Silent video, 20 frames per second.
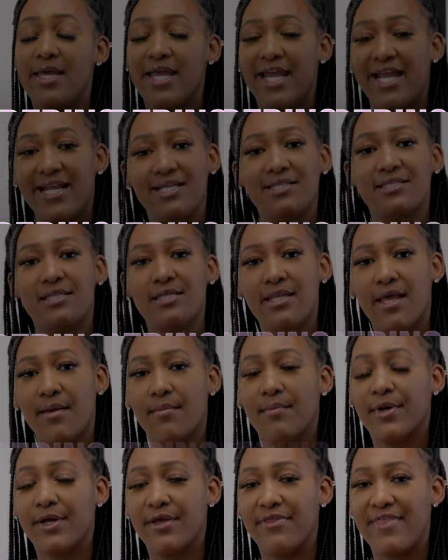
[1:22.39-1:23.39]
It is a
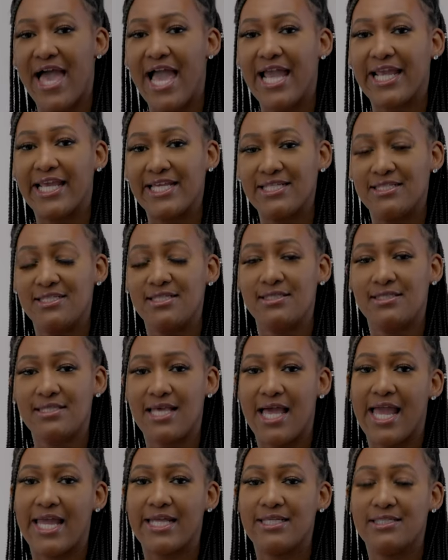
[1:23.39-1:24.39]
number that gets
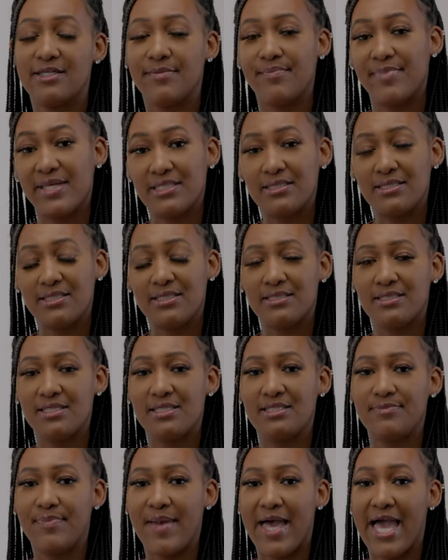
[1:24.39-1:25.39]
assigned to
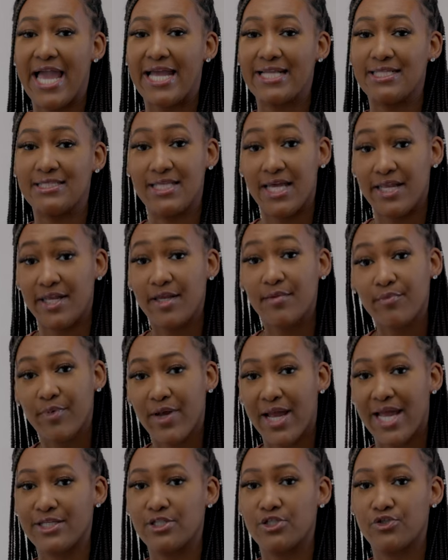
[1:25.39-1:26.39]
businesses by Dun &
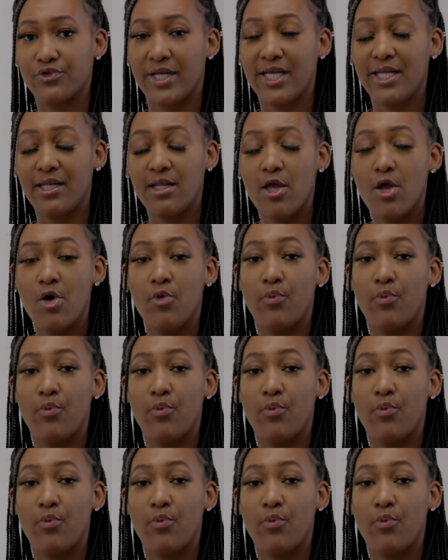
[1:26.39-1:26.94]
Bradstreet,